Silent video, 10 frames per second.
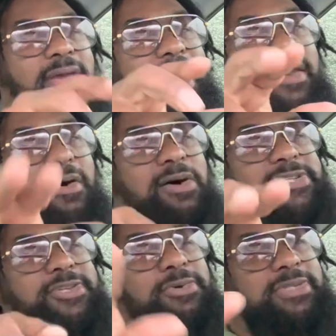And
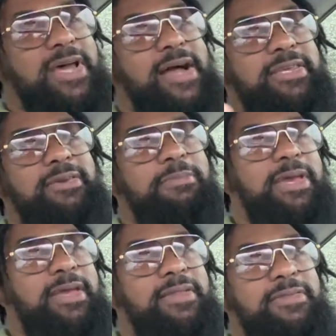also
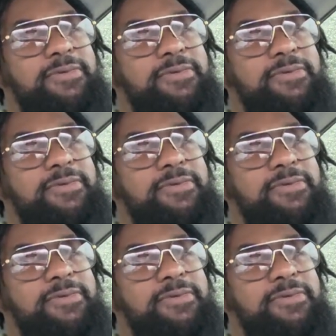document